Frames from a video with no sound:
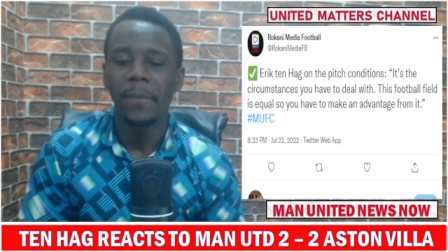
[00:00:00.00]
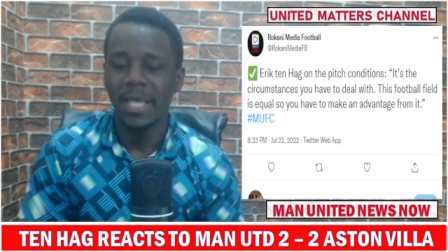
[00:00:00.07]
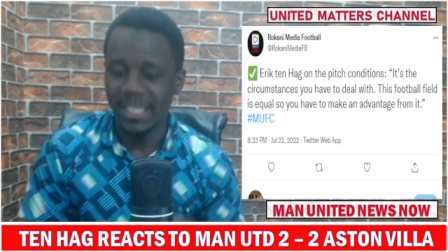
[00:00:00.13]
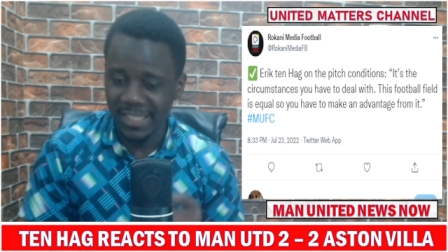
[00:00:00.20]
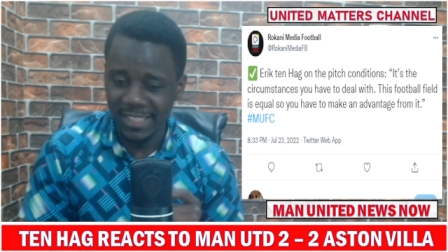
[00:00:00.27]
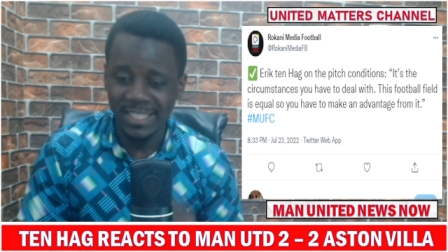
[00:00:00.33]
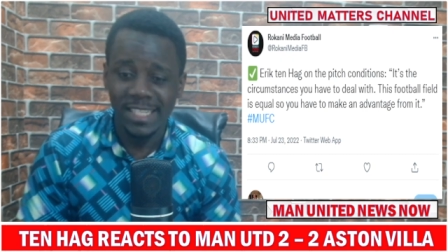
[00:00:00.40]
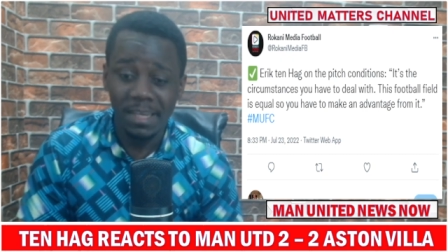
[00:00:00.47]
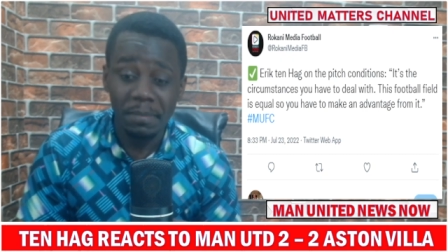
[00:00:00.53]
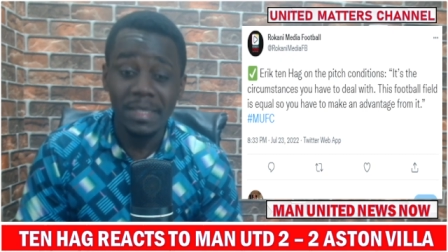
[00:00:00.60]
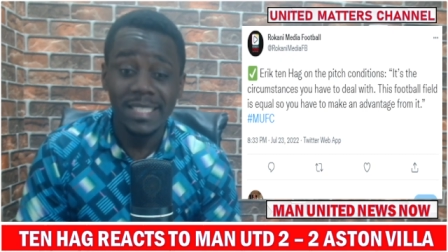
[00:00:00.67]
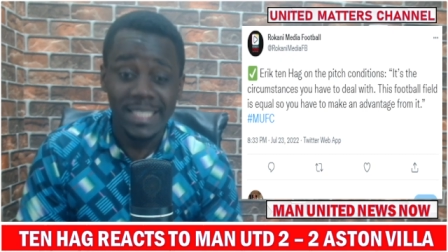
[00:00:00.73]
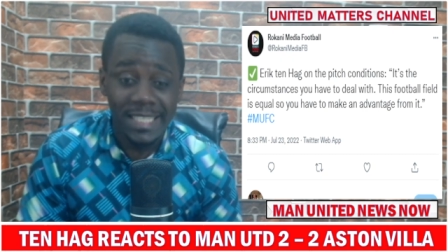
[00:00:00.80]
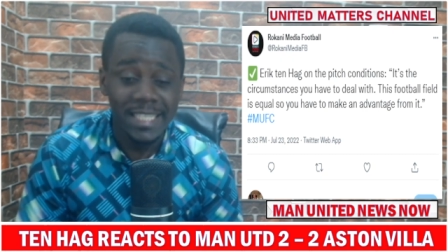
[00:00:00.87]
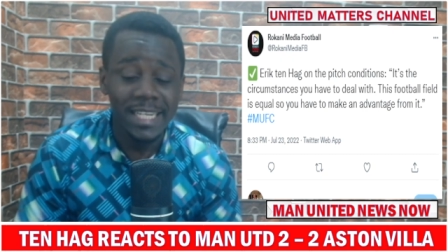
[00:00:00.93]
A CDM
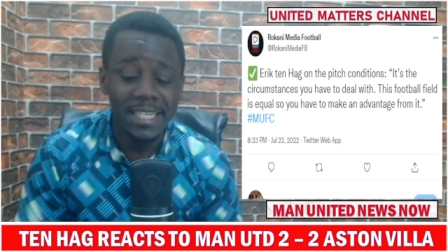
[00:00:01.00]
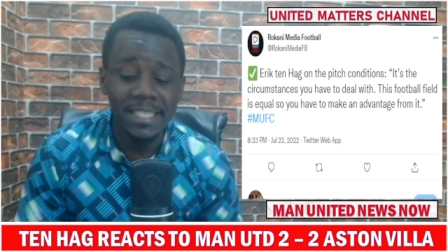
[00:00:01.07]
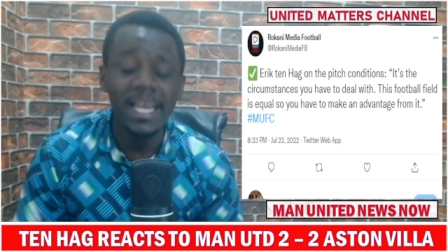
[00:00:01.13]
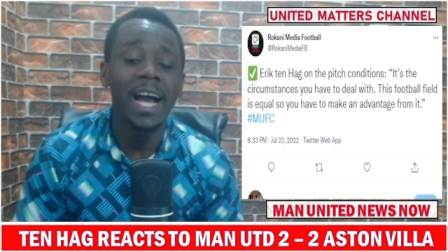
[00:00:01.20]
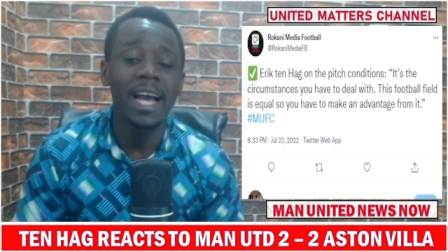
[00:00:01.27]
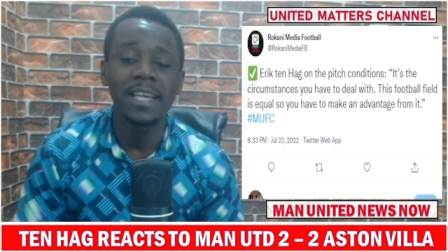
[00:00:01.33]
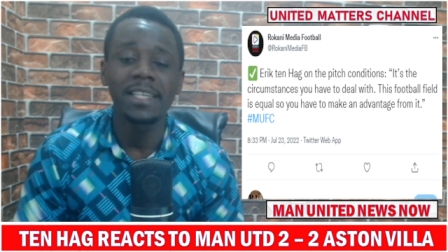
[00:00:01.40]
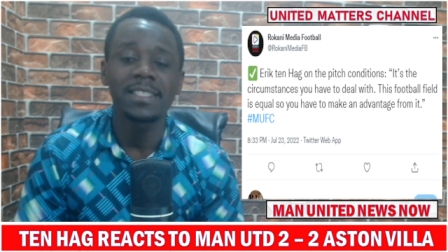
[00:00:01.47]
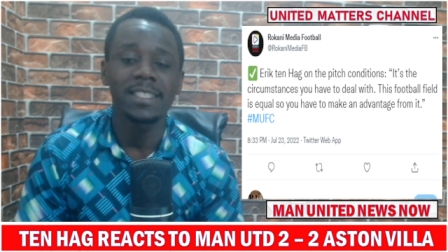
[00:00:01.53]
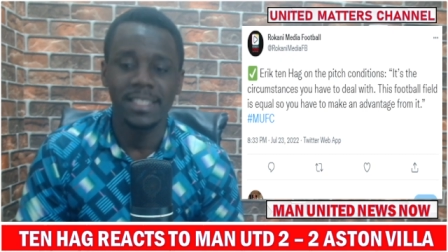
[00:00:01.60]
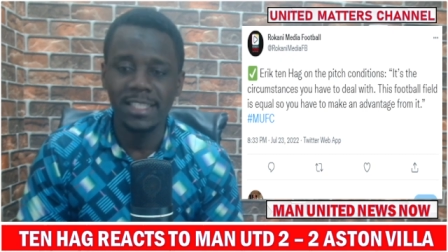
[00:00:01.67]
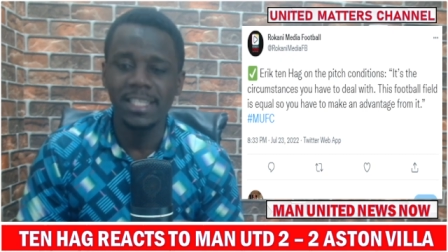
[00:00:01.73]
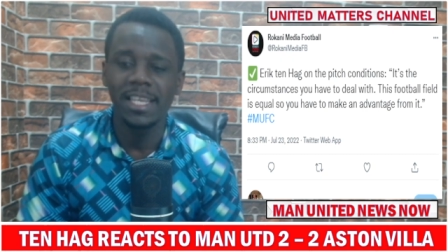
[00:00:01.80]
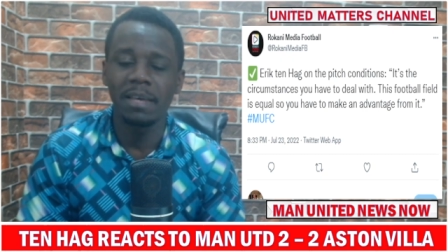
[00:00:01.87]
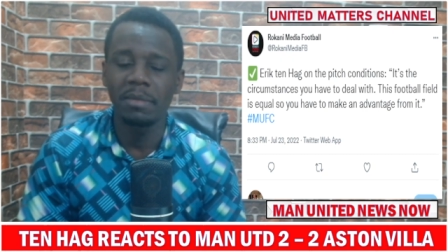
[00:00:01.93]
is needed, guys. A
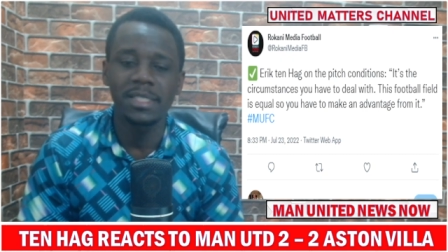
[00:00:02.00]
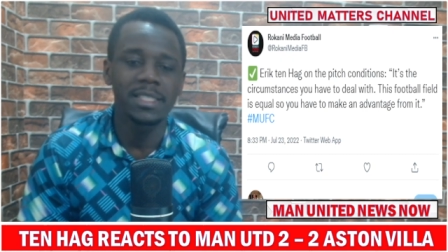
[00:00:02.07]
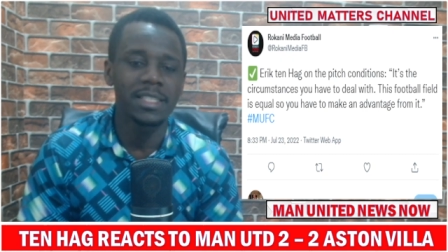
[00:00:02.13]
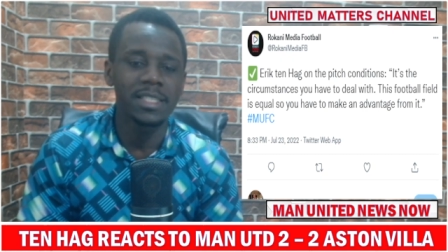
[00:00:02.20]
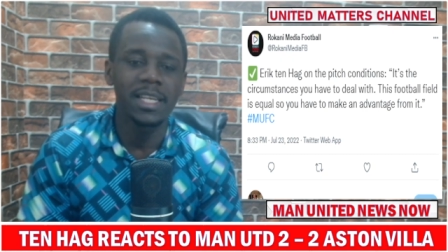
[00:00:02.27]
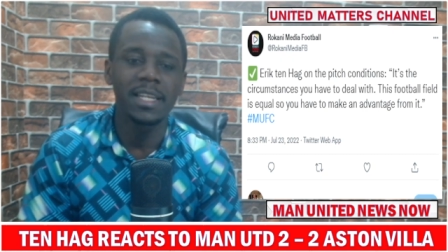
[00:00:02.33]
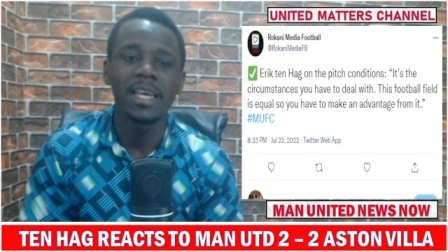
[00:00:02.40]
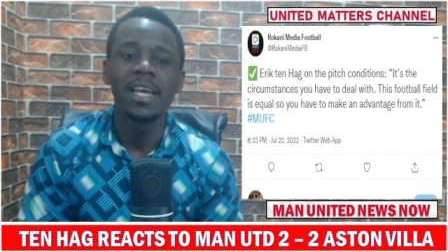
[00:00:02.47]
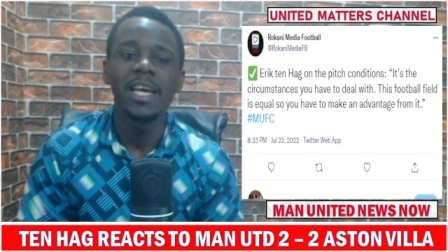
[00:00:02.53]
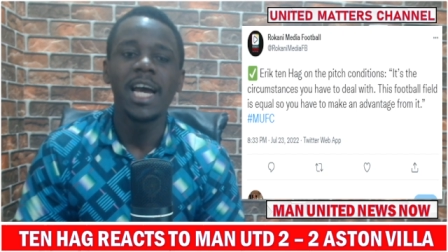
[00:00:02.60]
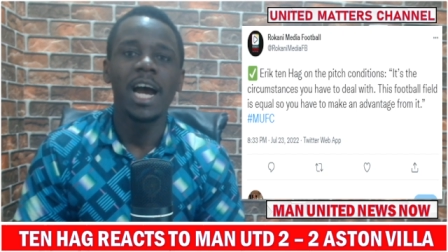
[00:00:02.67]
CDM is needed.